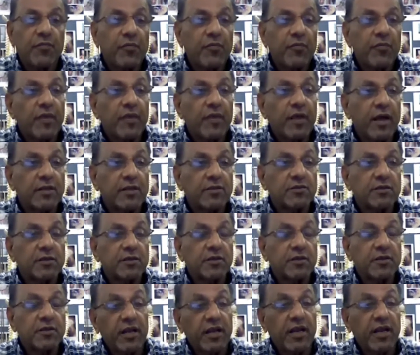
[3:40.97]
that
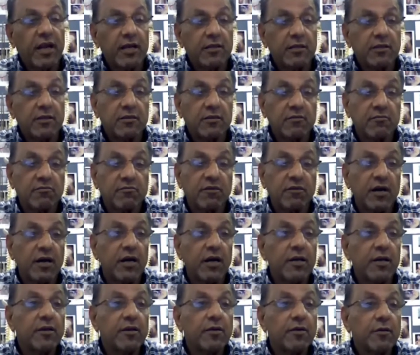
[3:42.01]
you can
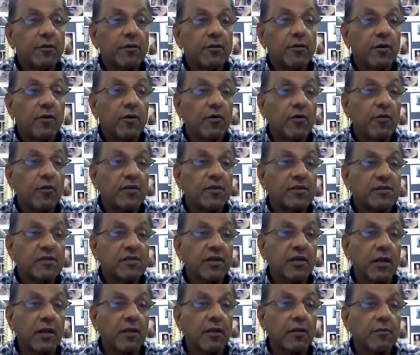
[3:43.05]
identify on the
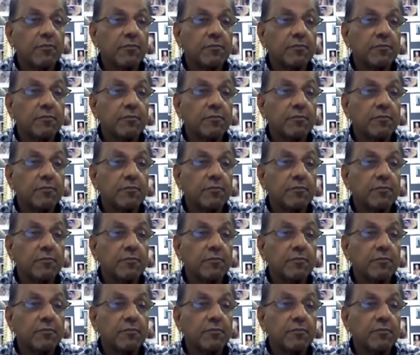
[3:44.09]
scalp.